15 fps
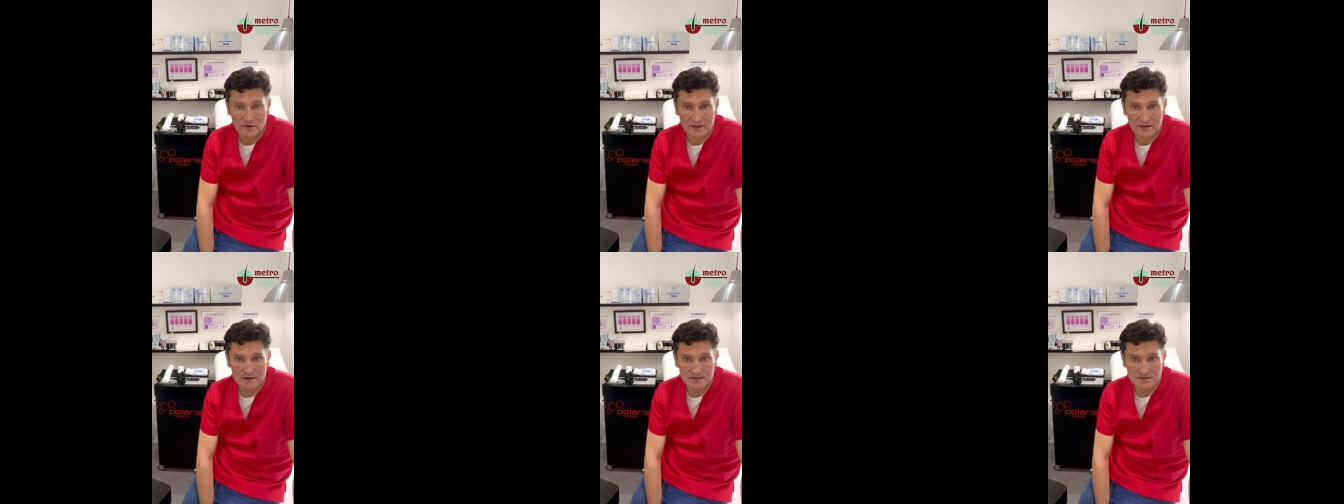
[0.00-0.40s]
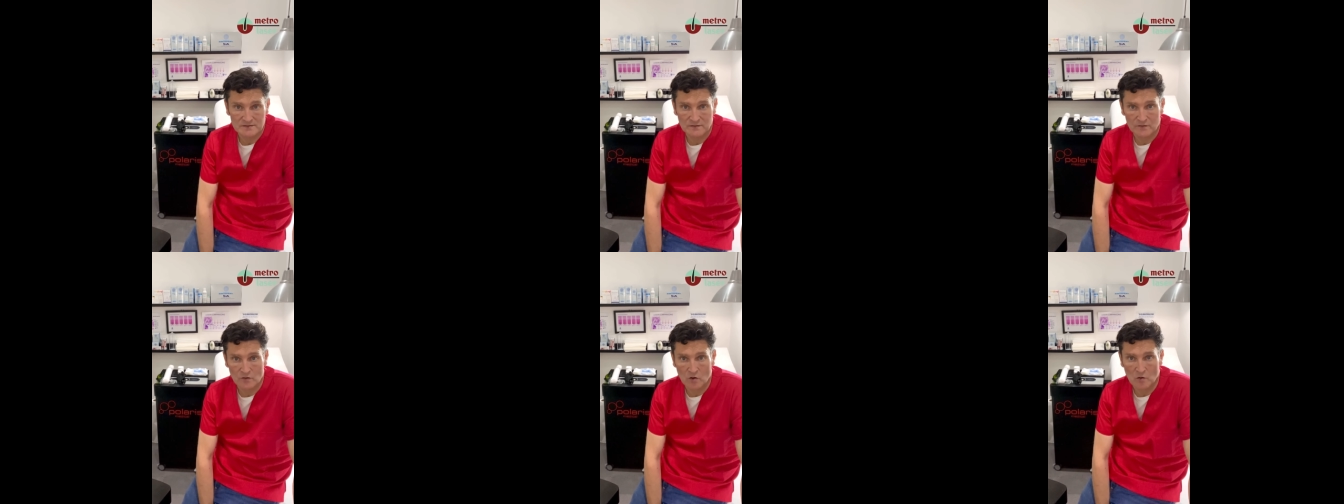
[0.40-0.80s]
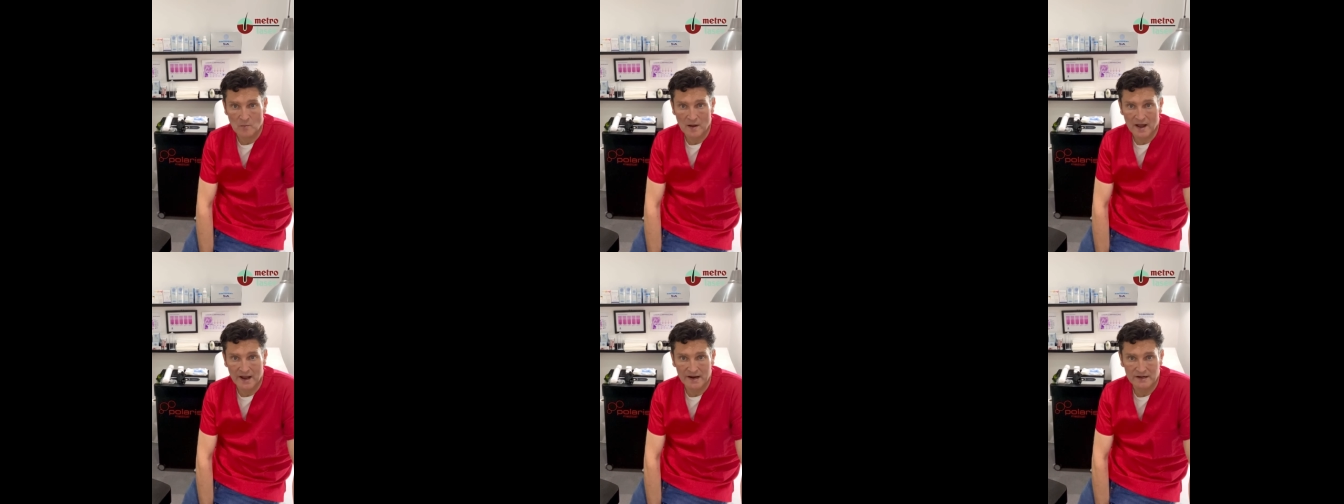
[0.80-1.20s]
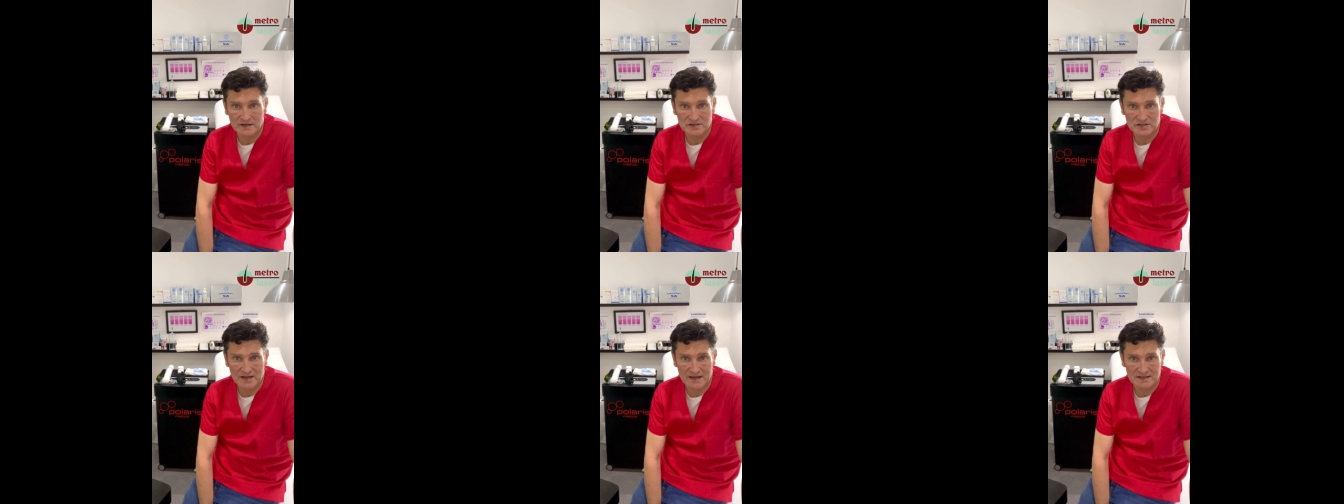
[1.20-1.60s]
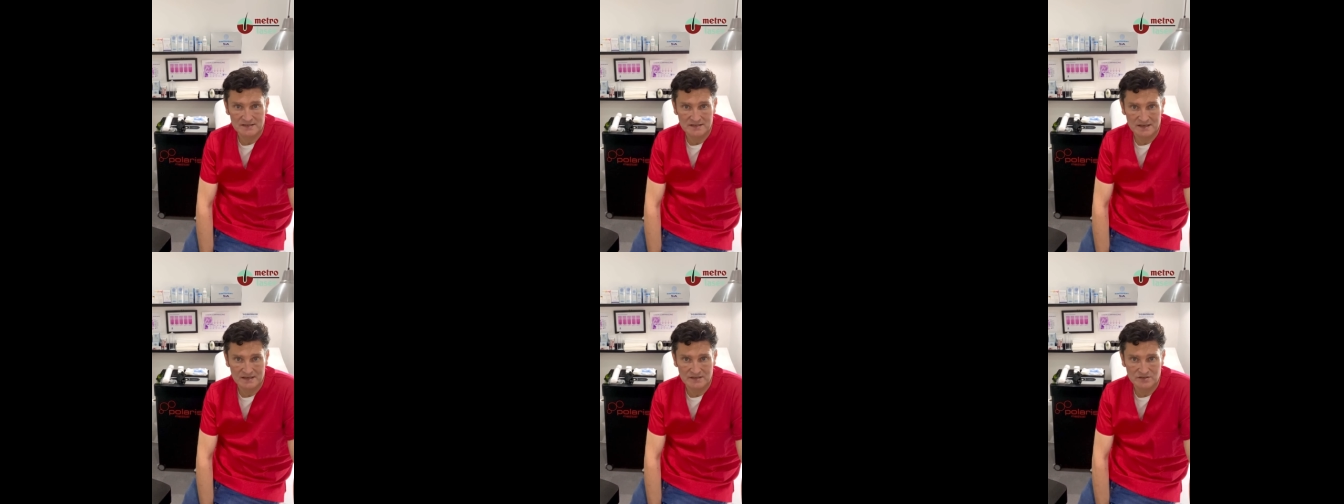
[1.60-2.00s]
whether it's from Irish
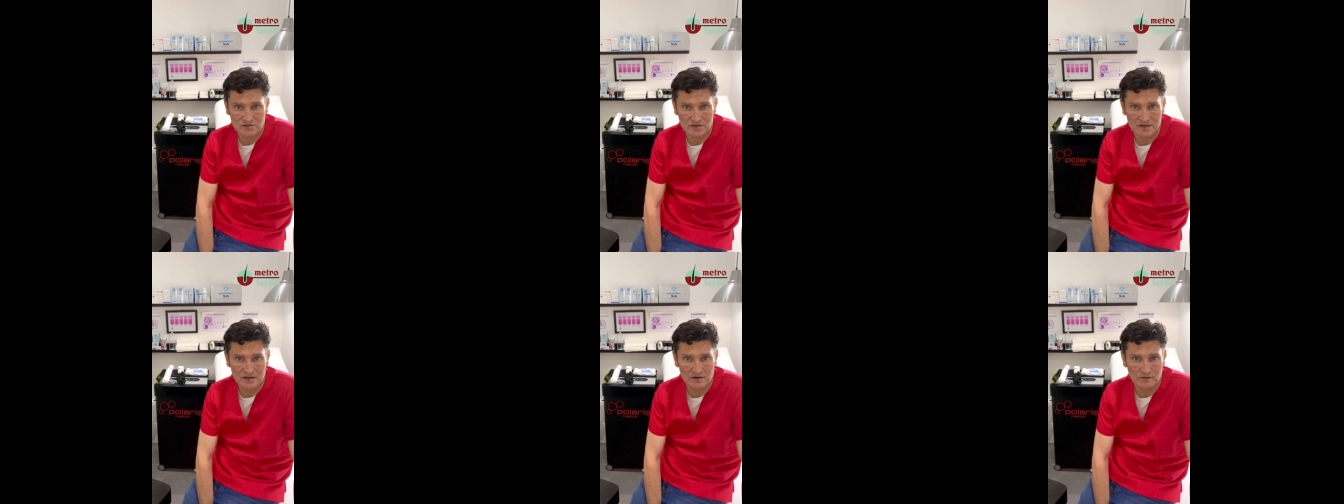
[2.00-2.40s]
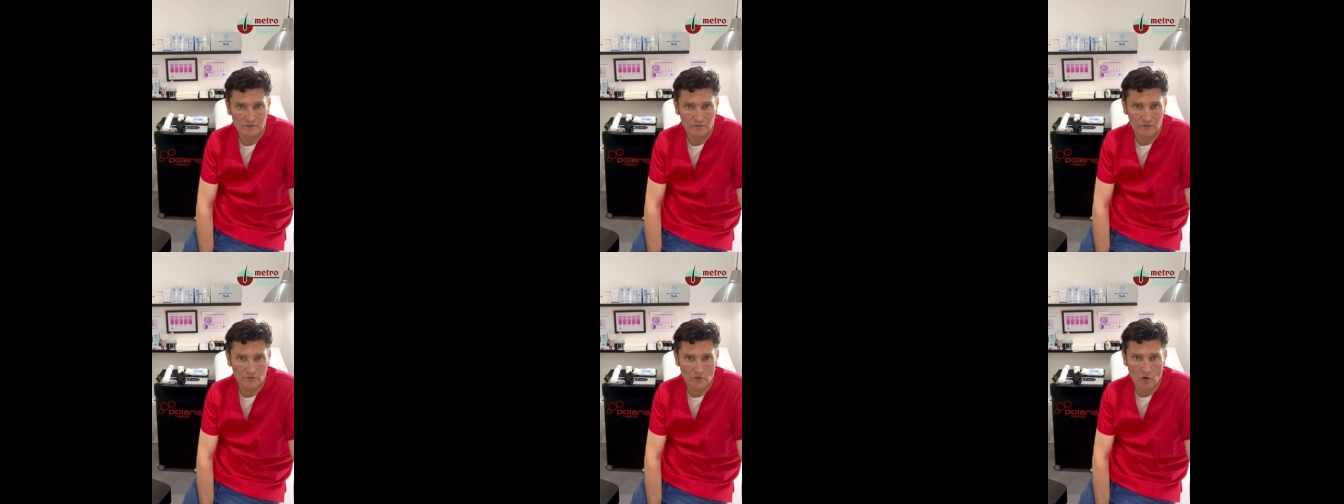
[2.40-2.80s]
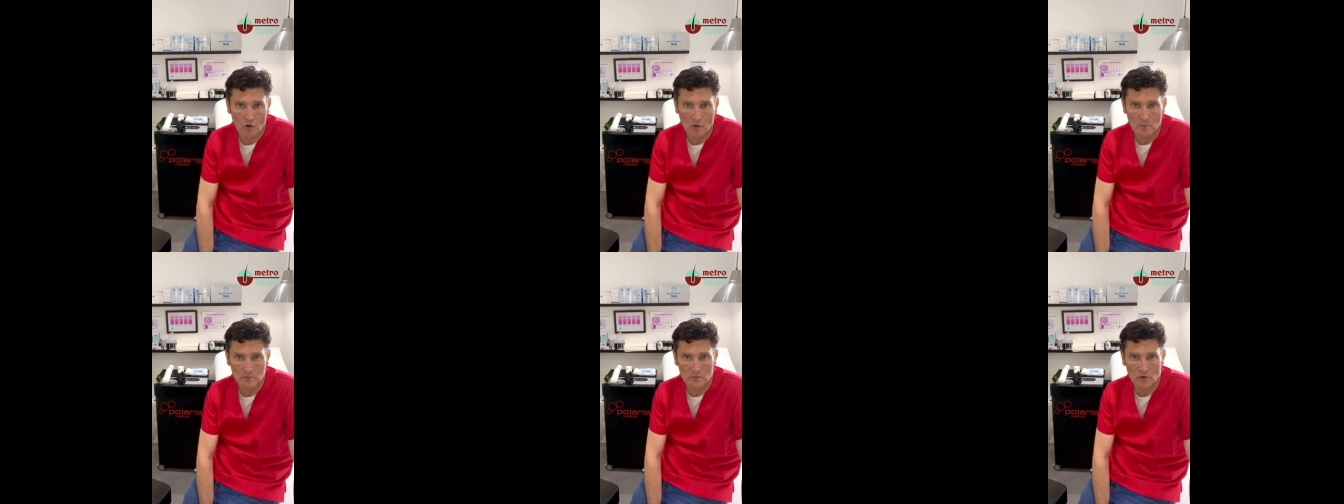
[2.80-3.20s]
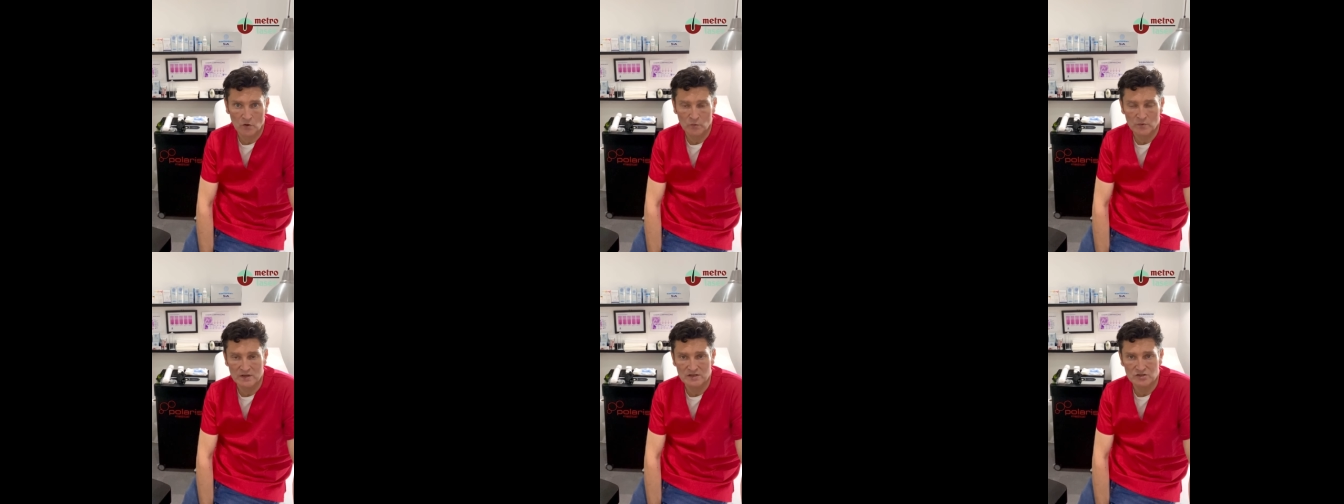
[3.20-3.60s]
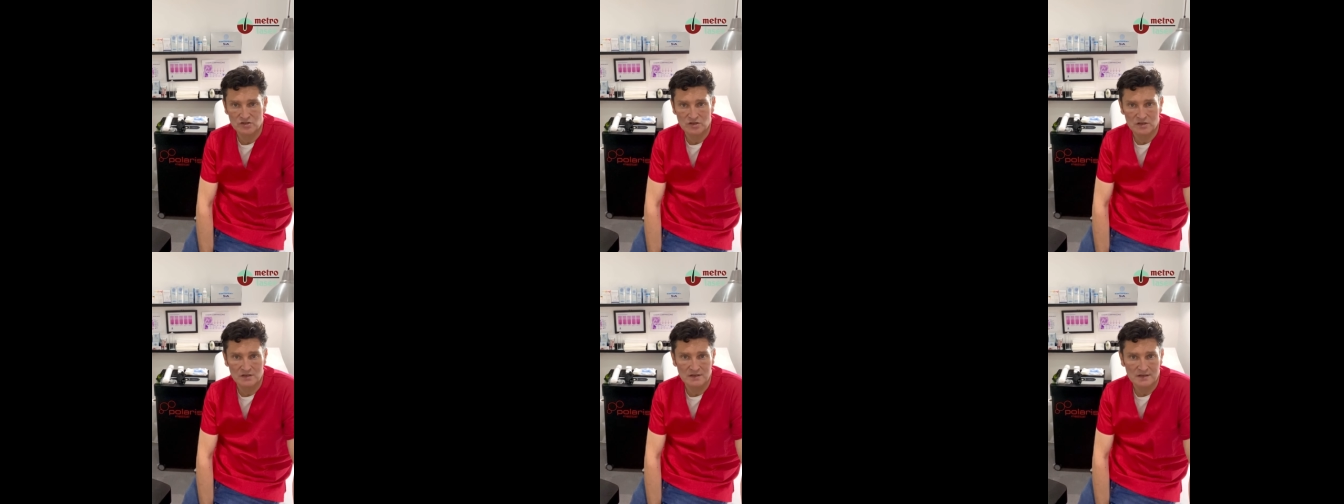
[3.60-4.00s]
ancestry, from
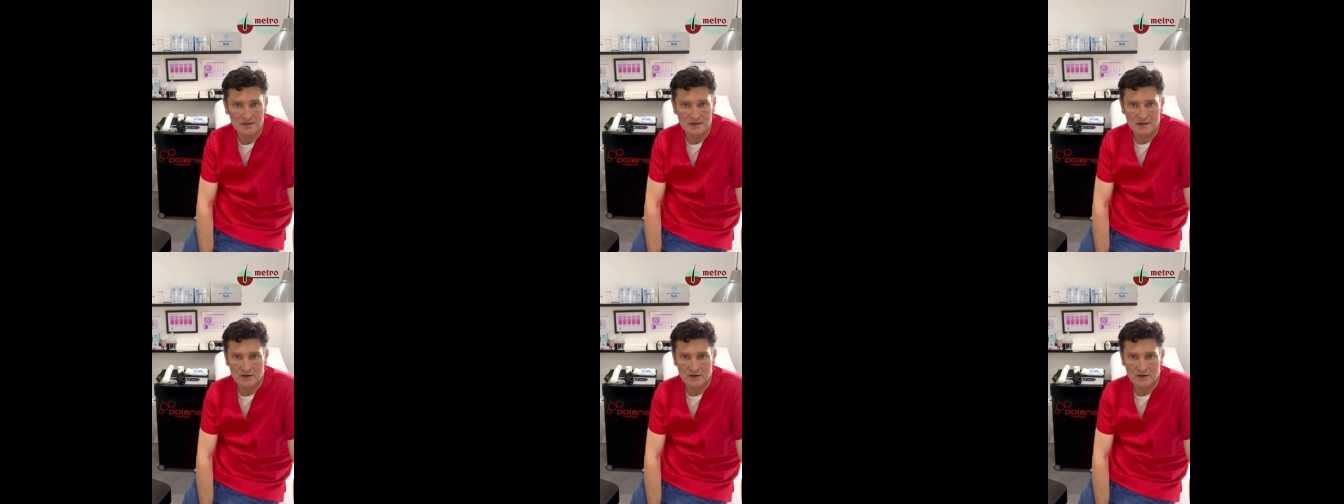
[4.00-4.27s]
Norwegian,